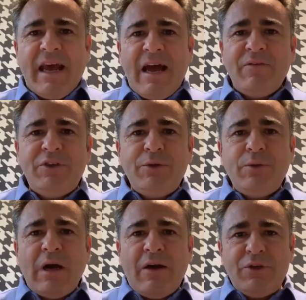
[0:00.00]
Have
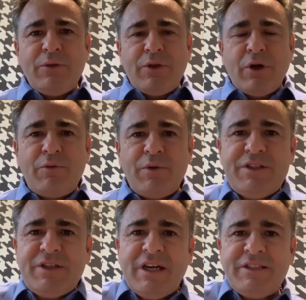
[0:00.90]
you done
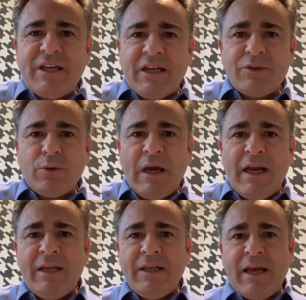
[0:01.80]
research as well
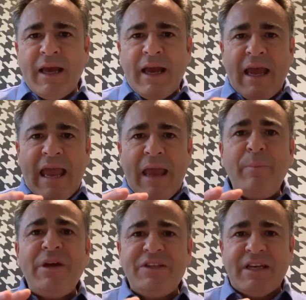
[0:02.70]
in the
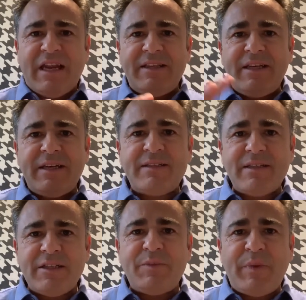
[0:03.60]
epigenetics
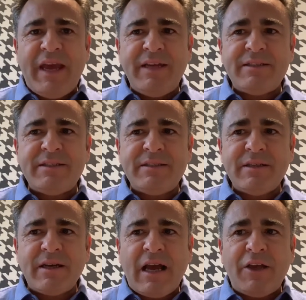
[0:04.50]
space?
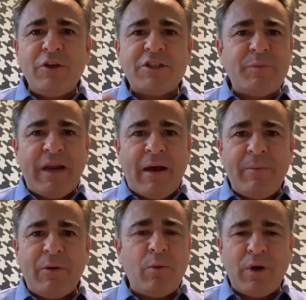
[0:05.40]
Can you explain a
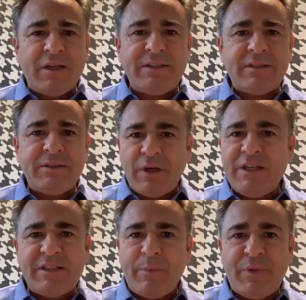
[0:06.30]
bit what is
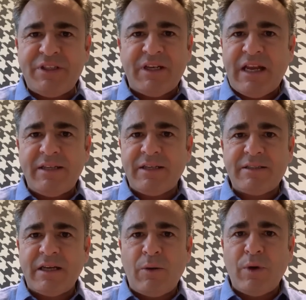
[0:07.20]
epigenetics
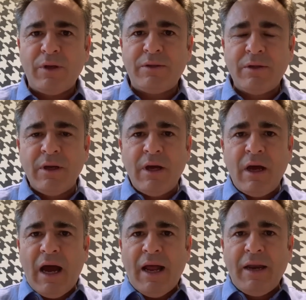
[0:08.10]
and
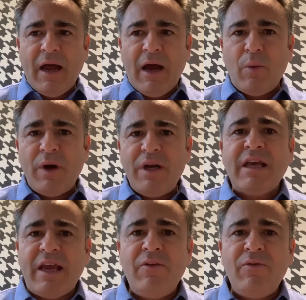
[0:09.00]
what is
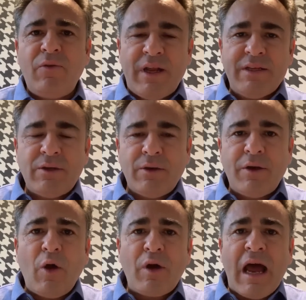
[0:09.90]
the influence
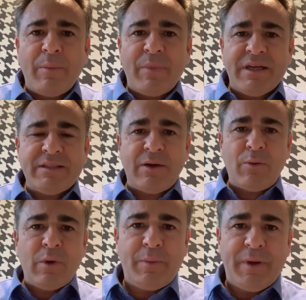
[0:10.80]
on happiness and
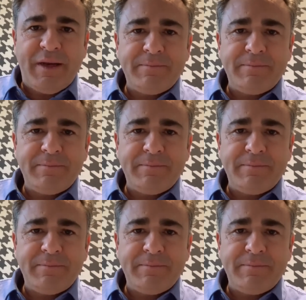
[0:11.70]
well-being?